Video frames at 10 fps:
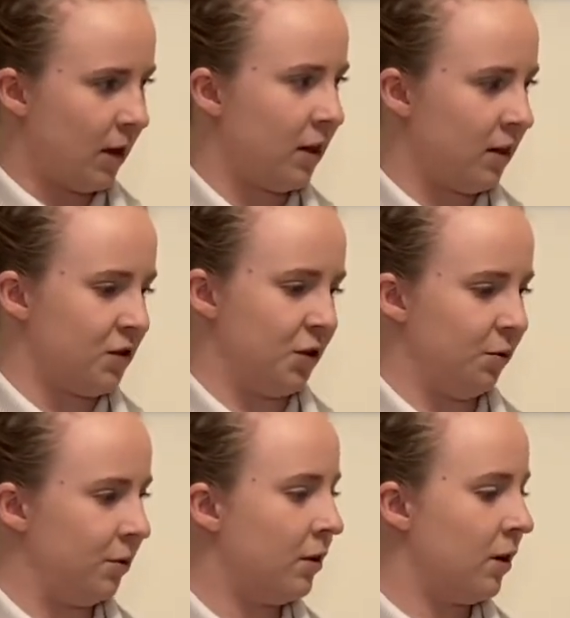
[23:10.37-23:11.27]
in the
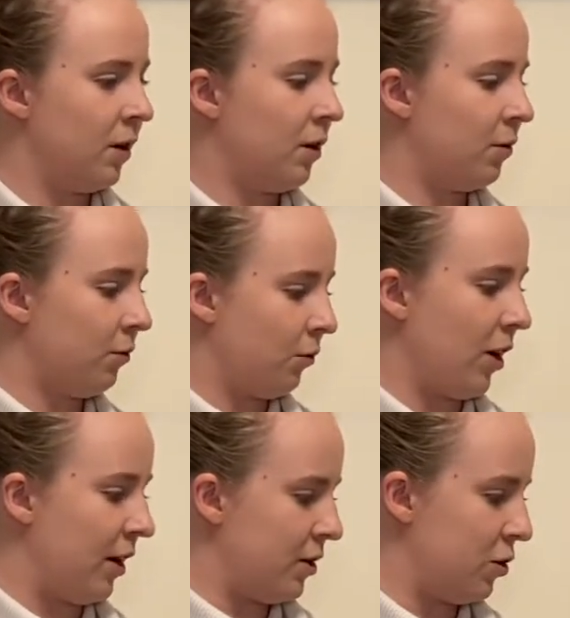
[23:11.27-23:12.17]
zone,
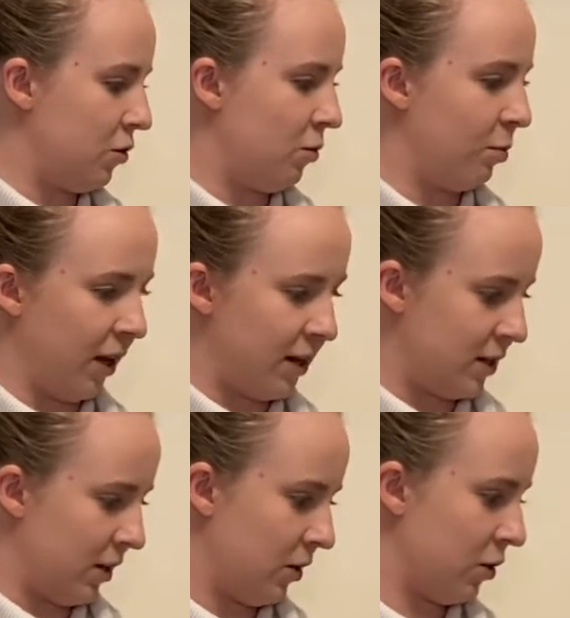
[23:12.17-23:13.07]
ready to plate
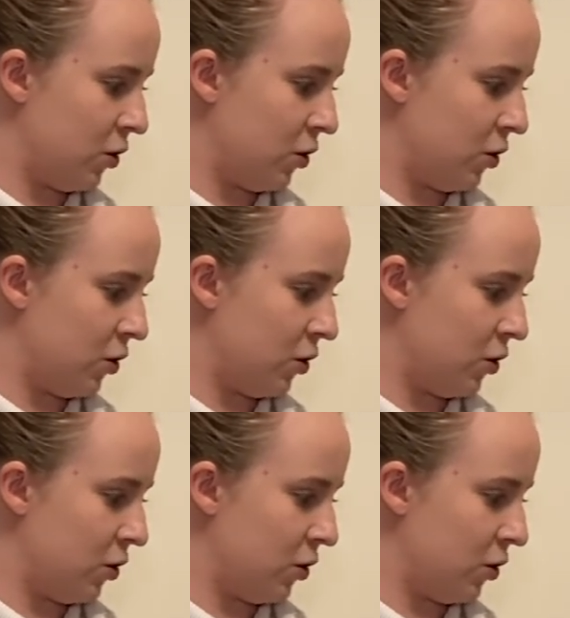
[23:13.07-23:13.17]
dinner.